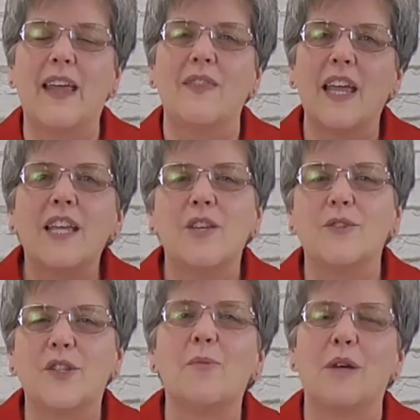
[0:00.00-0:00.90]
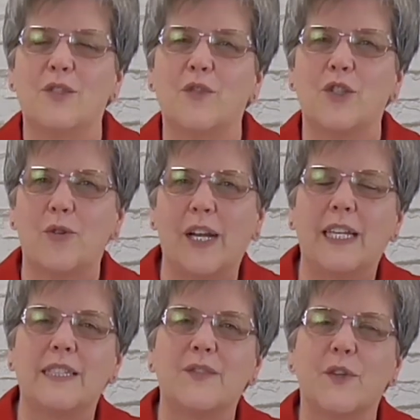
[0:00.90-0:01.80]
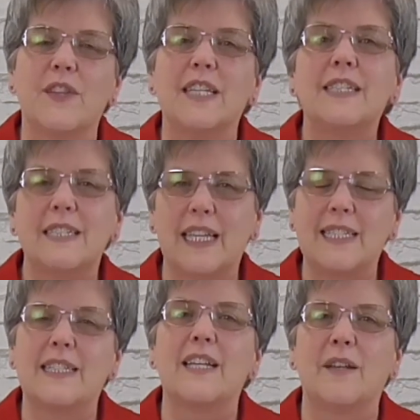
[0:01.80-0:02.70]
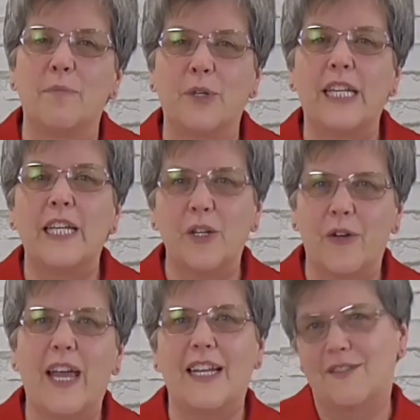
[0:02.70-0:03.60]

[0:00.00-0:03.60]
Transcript: and thank you so much for joining us for this lesson at Bernina Creative